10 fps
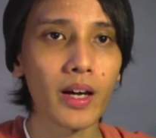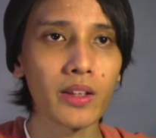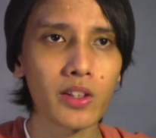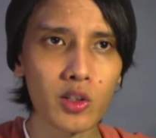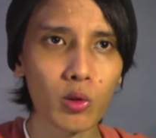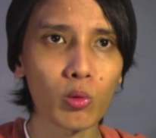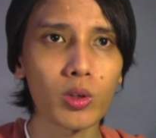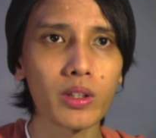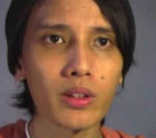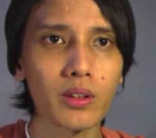And Desert
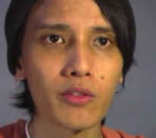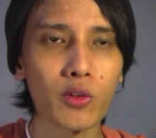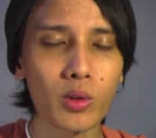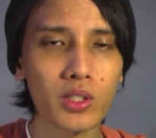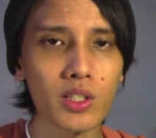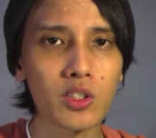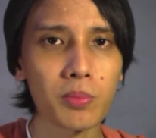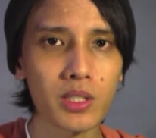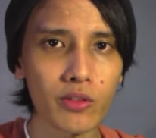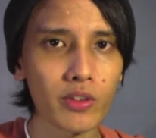One focuses
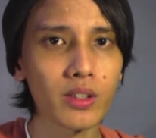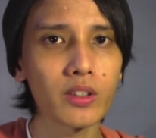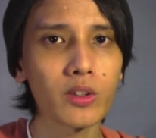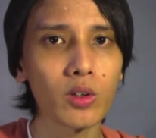specifically